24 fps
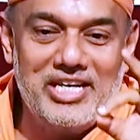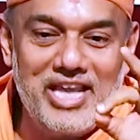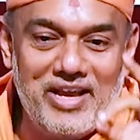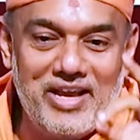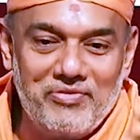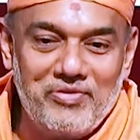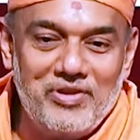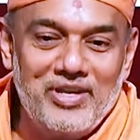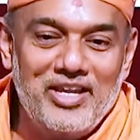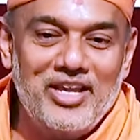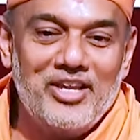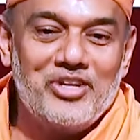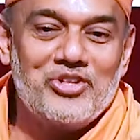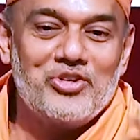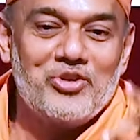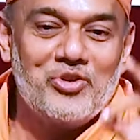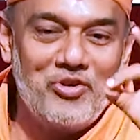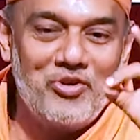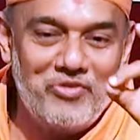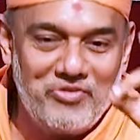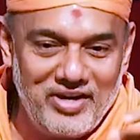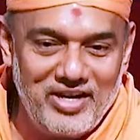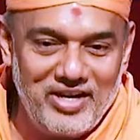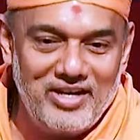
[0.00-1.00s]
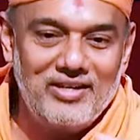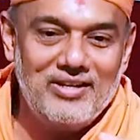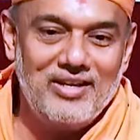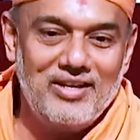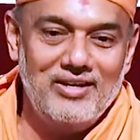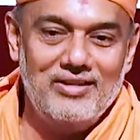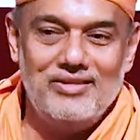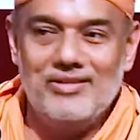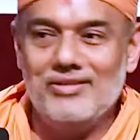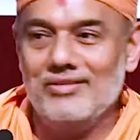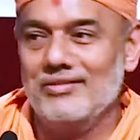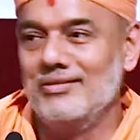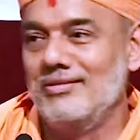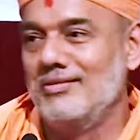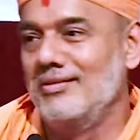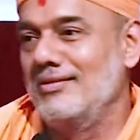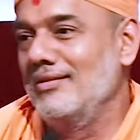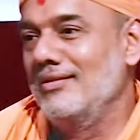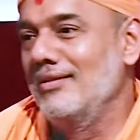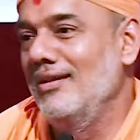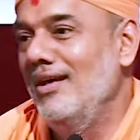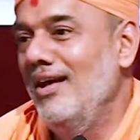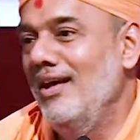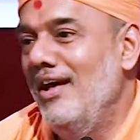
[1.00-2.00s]
definition of
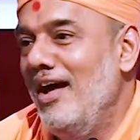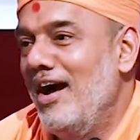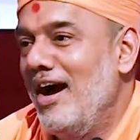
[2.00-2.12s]
intelligence,